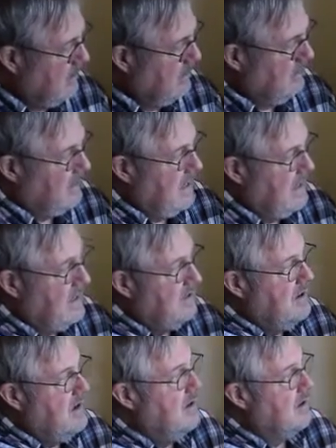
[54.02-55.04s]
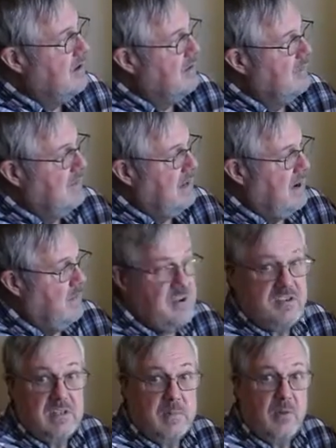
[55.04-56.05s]
sign under here that I
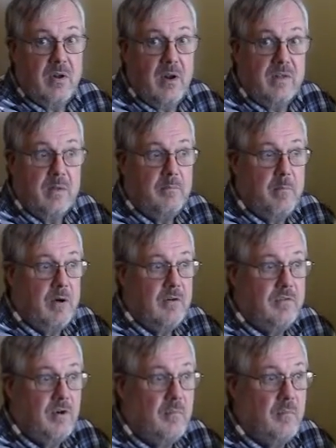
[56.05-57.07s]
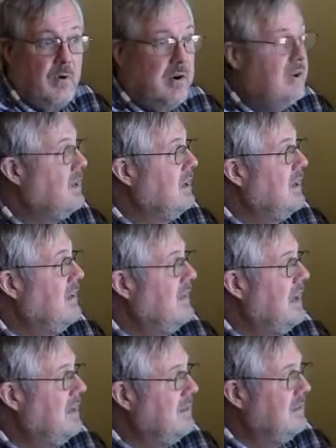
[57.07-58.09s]
originally put on the foam board
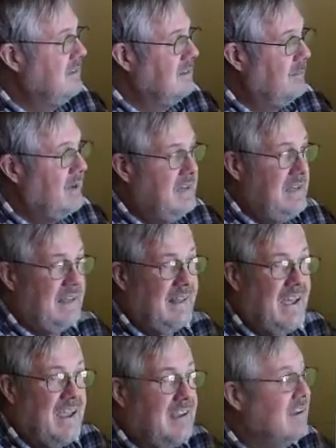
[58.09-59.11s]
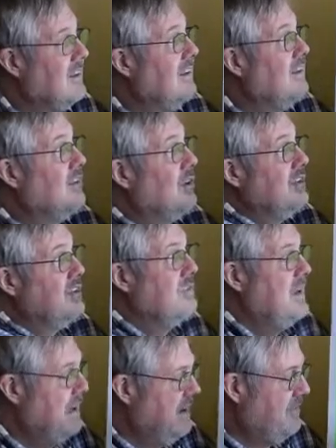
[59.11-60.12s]
that somebody didn't like, so I just
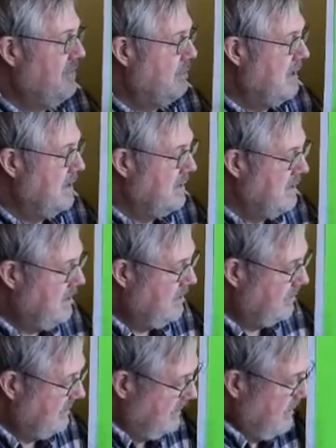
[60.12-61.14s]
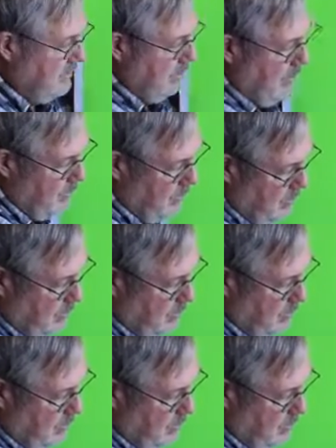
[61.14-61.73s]
made a different one using this poster